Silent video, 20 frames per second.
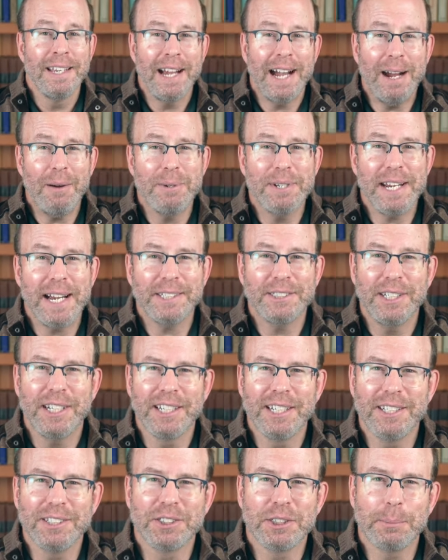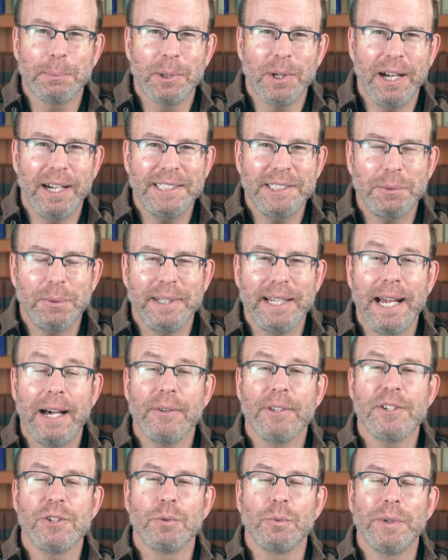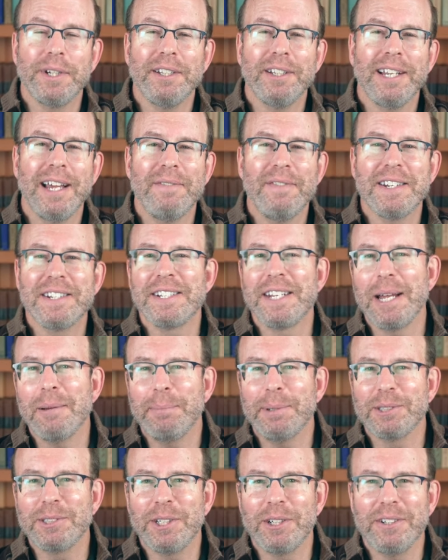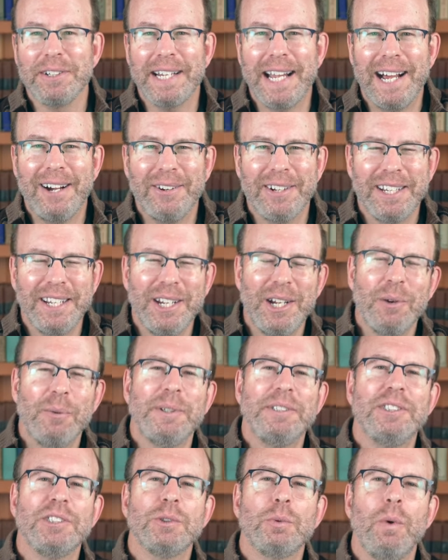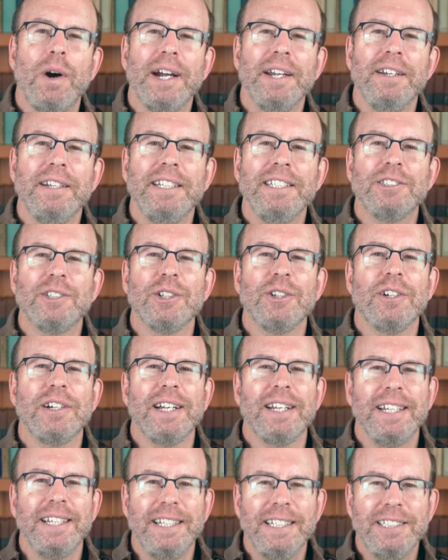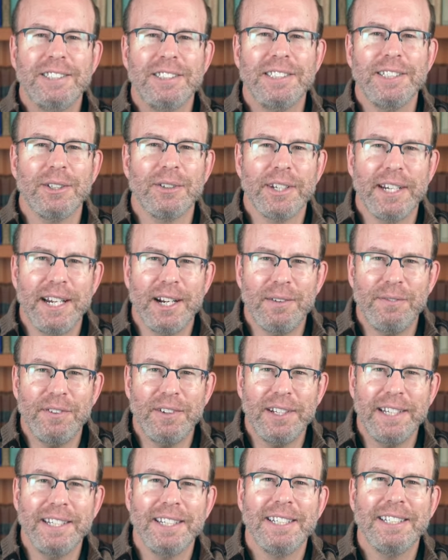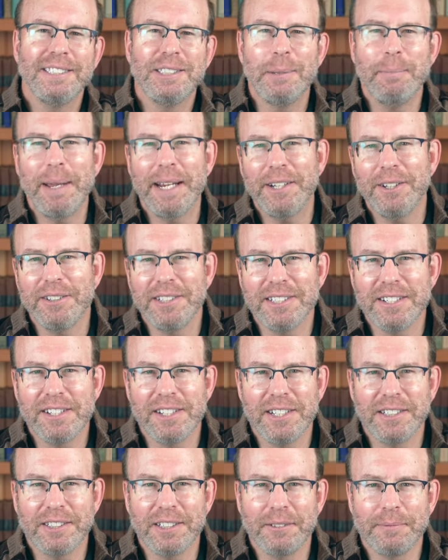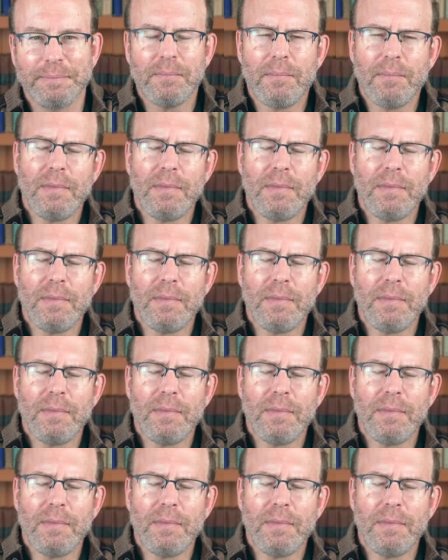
I was actually a little surprised with how this real-life example turned out, which is why you need to look at each deal carefully to make your decision.